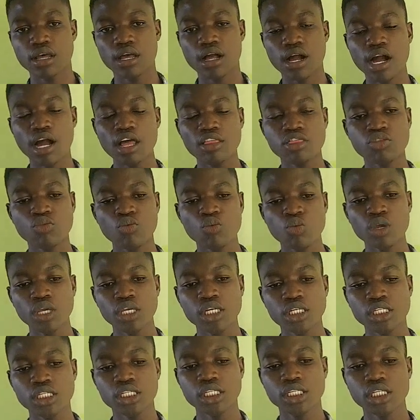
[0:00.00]

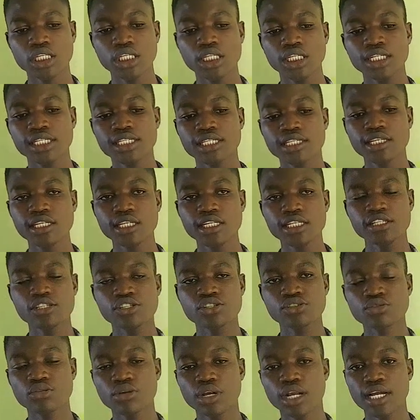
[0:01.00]
Earthquake, it leads
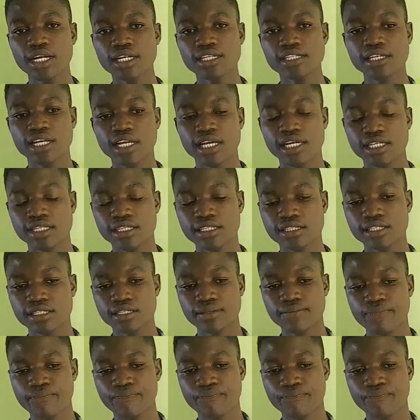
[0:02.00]
to landslides.